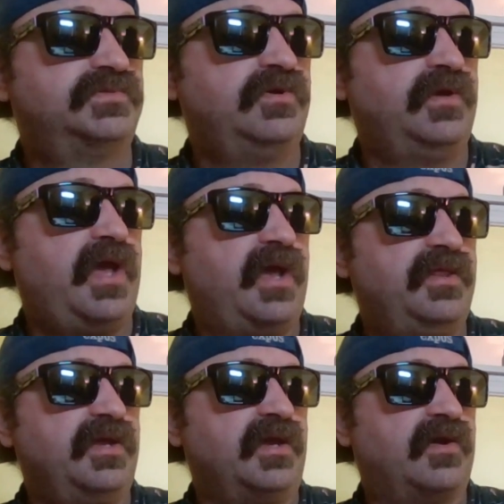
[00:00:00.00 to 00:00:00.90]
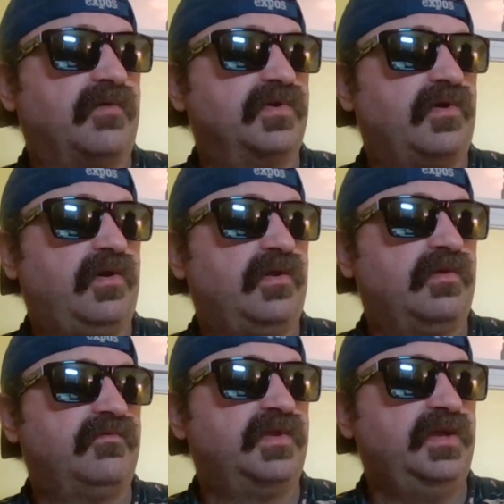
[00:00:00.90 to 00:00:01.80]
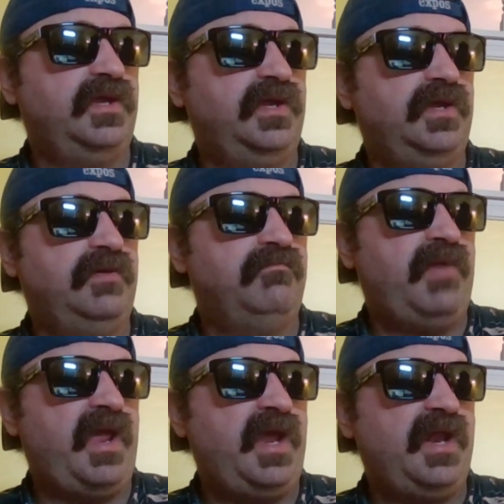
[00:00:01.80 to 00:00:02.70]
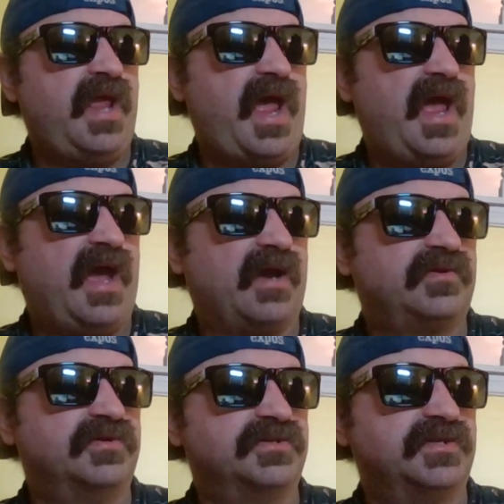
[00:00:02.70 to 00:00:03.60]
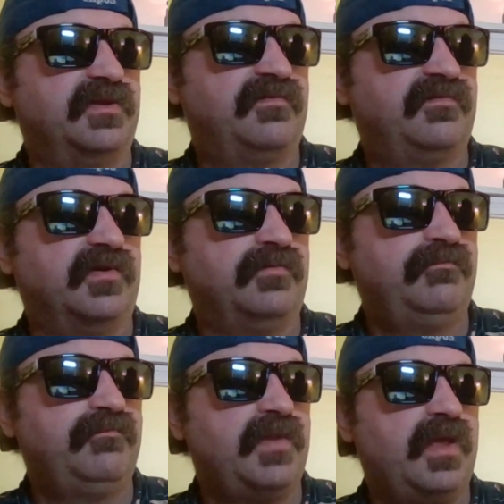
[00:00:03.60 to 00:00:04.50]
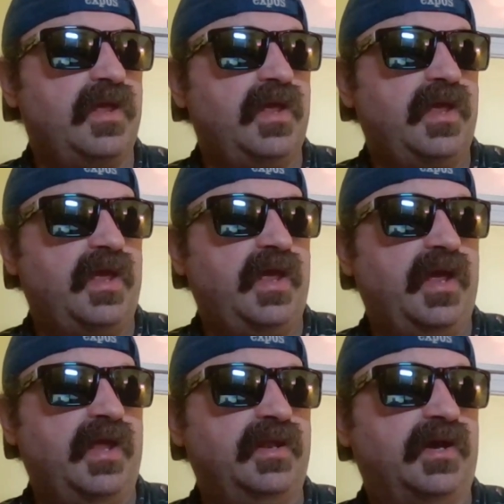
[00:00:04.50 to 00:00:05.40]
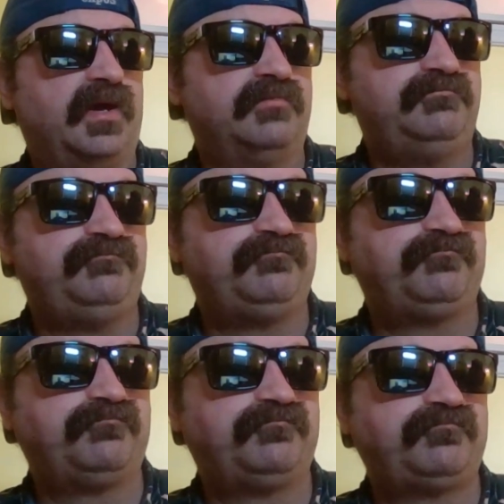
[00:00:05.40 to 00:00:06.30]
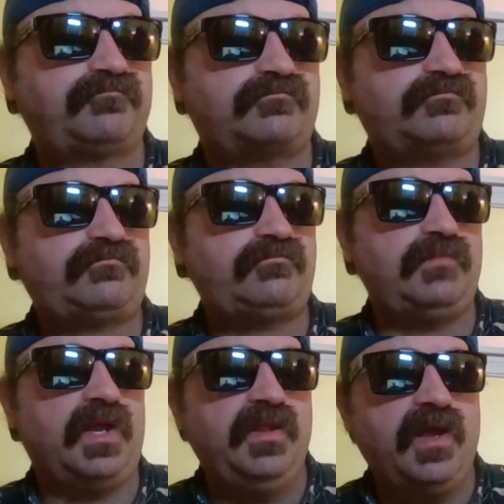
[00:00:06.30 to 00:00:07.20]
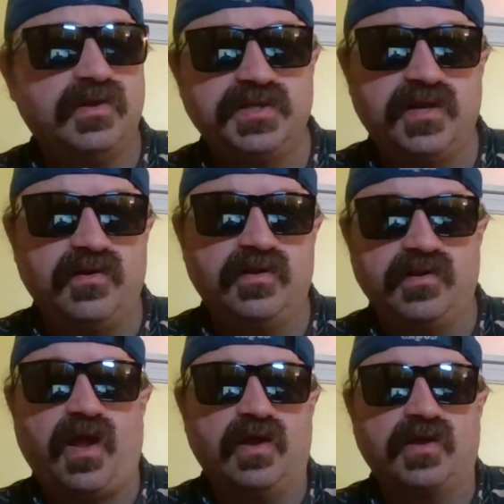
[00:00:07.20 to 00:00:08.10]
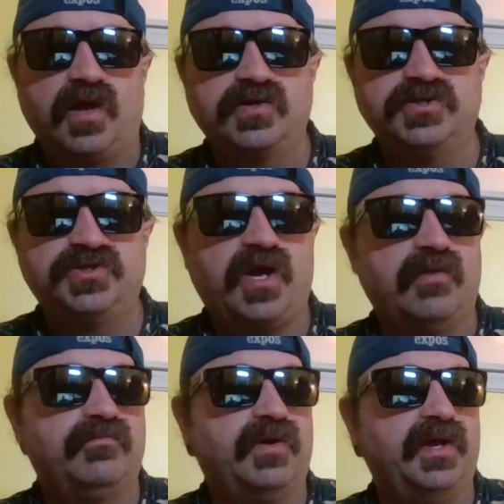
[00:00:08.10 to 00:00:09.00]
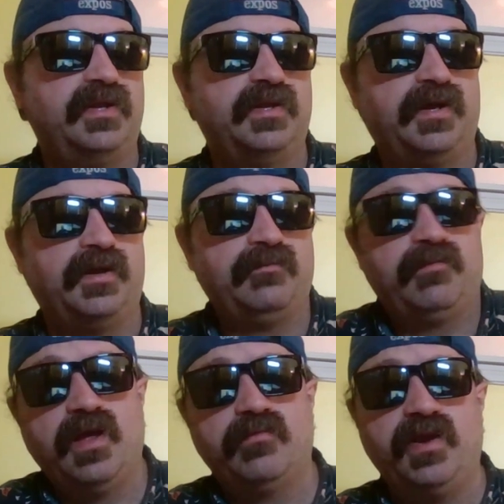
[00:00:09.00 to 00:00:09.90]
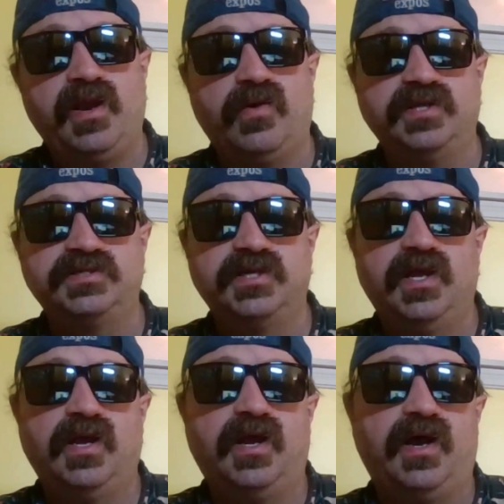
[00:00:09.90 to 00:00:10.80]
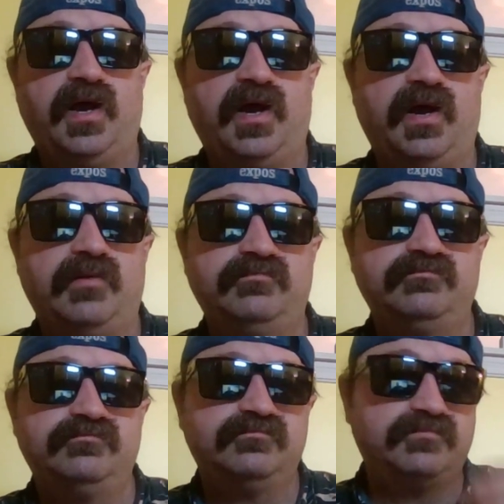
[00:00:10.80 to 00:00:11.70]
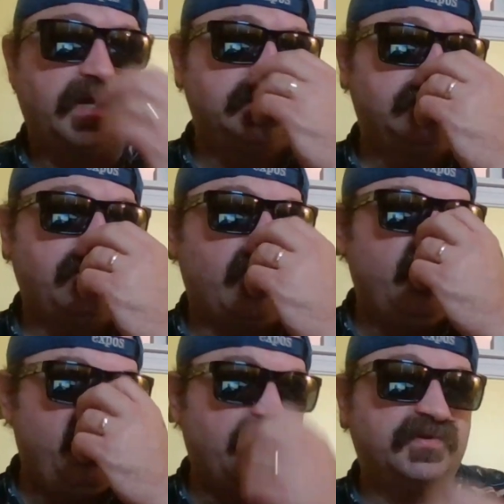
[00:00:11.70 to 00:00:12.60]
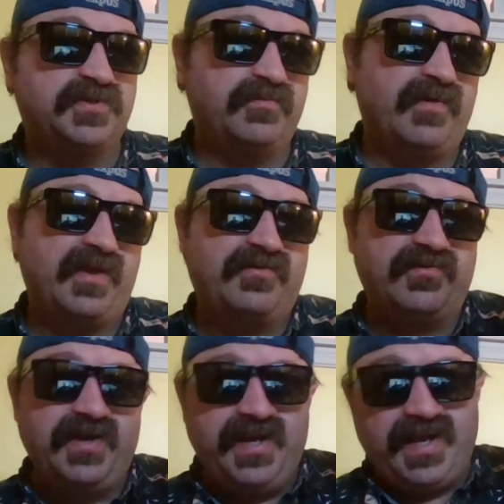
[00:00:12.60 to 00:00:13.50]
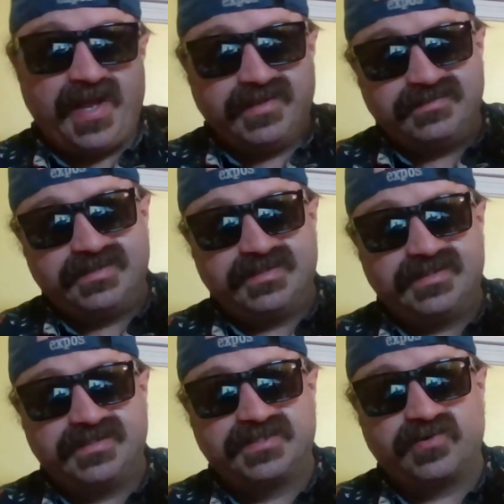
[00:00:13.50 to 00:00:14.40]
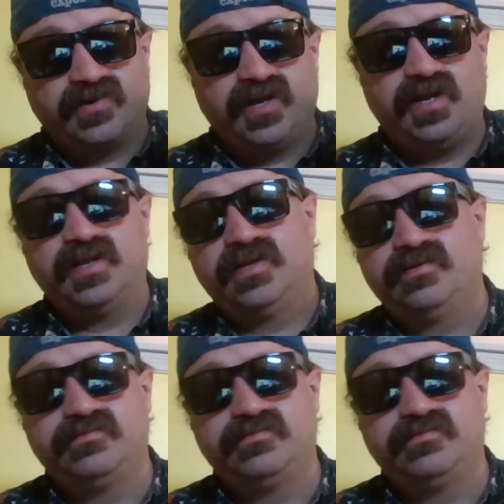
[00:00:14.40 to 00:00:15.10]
So yeah, I think I covered all of the main actors in the film, and they all did a good job. But anyways, that's my review for Superman 3. And sorry,